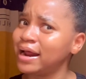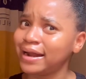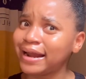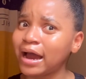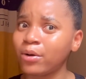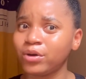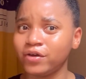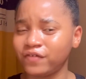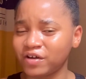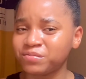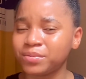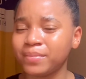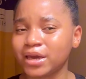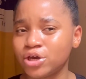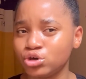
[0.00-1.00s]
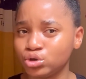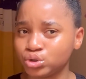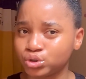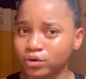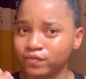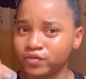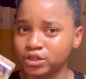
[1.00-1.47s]
Now if I've been making
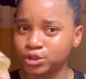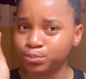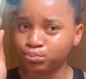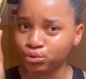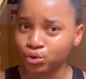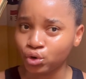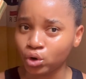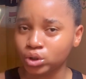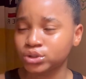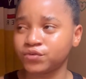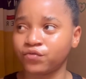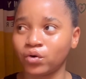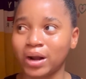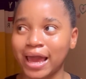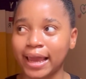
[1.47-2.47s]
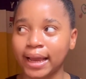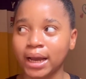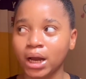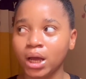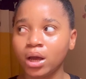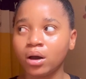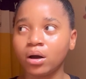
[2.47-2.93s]
use of this product for like
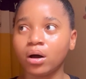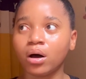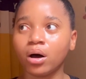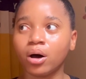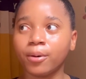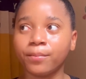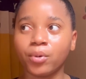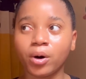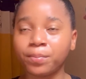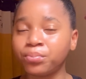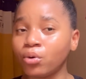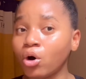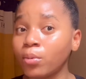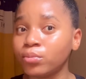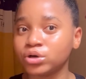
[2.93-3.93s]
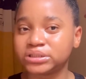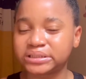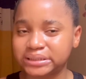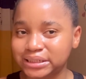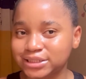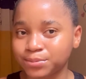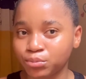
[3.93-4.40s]

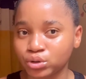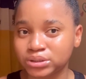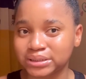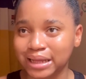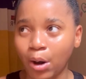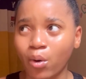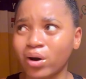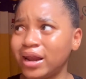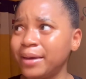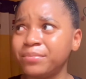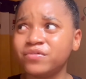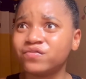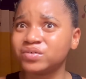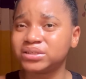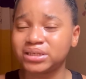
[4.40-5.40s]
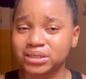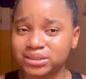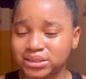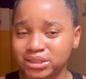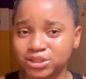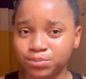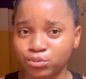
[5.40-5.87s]
almost 6 months now, or let me even say
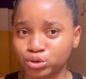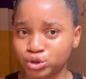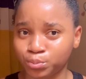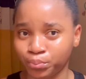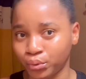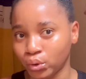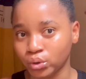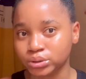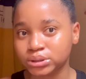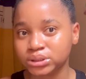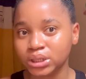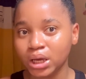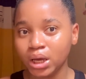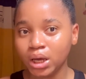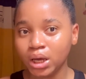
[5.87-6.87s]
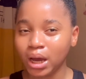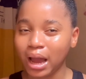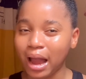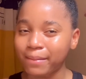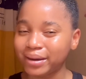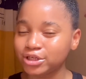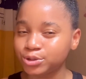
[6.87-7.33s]
6 months plus,
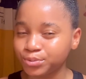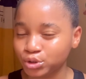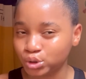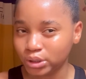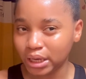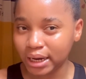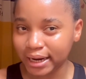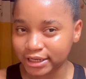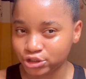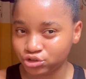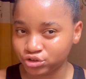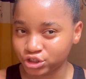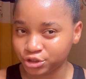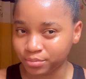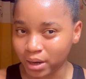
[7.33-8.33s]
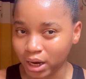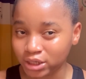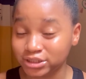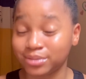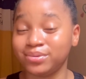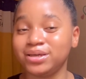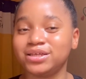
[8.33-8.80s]
am I supposed to get that stretch
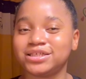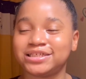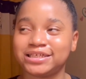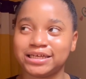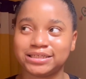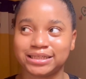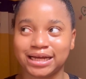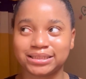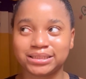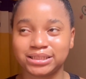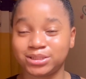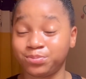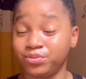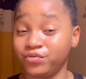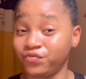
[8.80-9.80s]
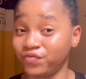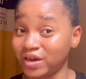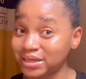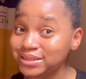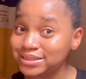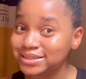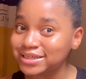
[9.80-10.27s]
mark? Maybe it says that it
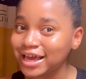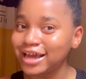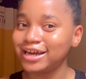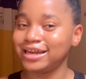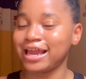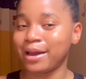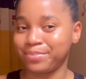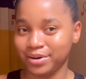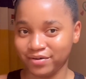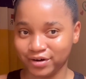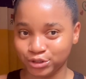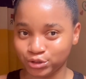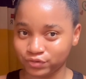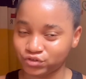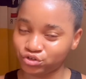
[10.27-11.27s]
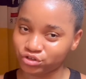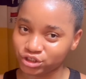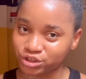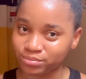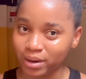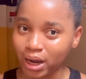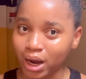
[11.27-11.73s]
prevents the appearance of
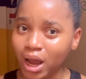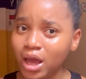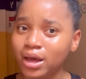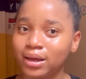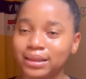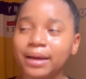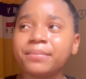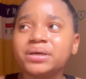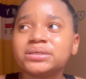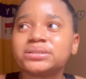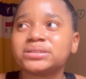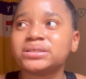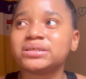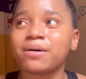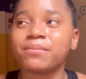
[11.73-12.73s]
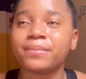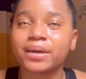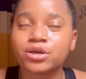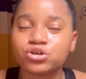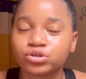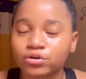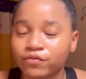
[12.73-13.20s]
stretch mark. That means since I've been
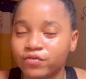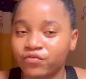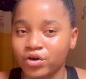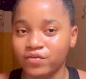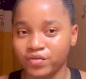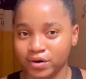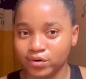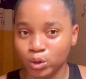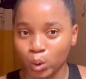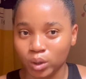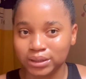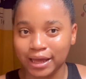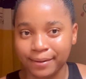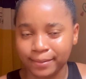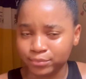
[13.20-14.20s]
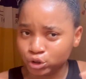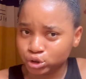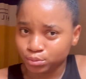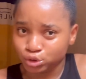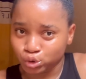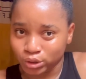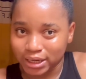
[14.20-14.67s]
making use of it for a very long time, I'm not
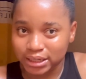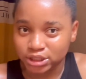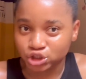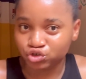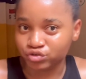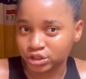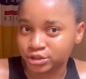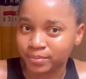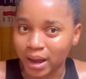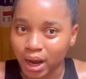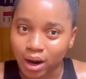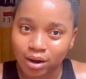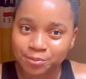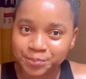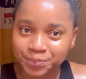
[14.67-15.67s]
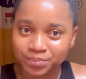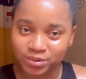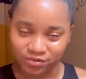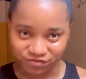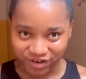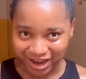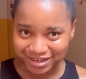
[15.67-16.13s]
supposed to get the stretch mark,
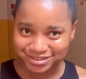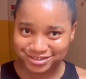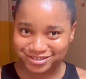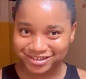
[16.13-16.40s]
right?